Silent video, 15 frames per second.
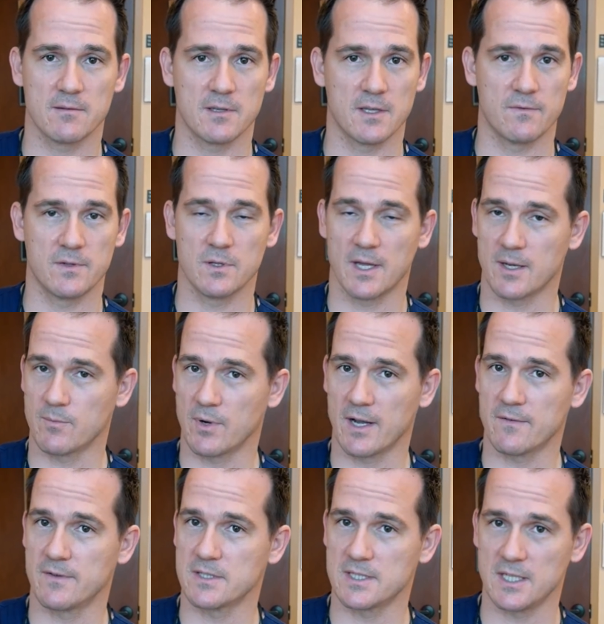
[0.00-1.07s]
If you like
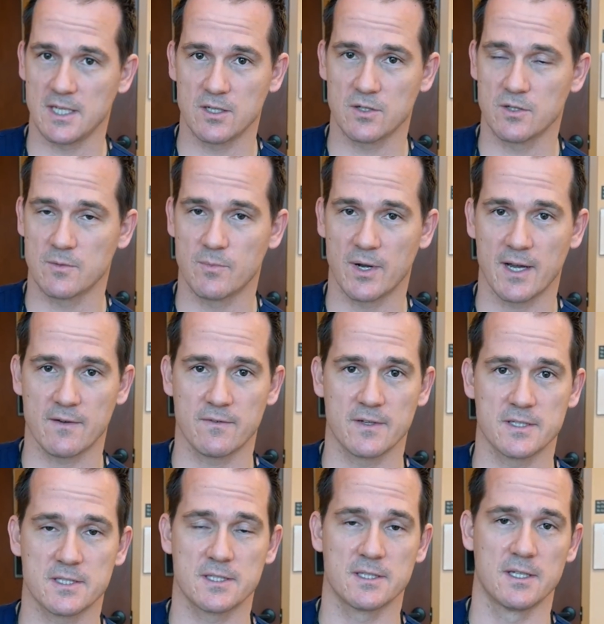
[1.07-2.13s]
breakfast, eat a good
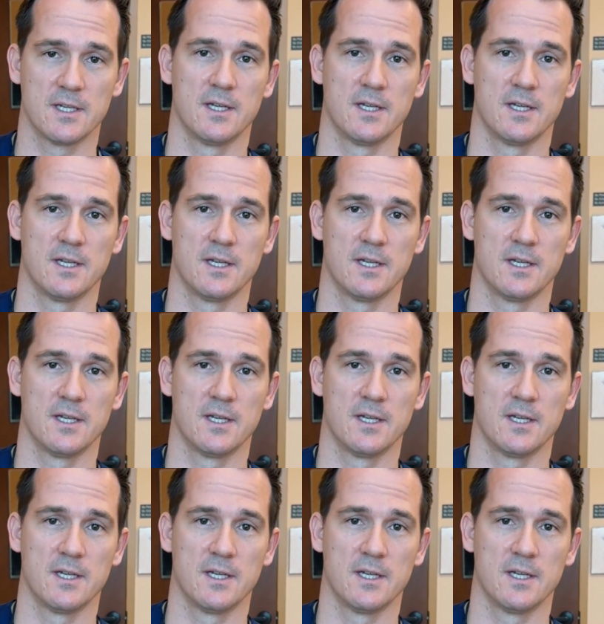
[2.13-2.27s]
breakfast.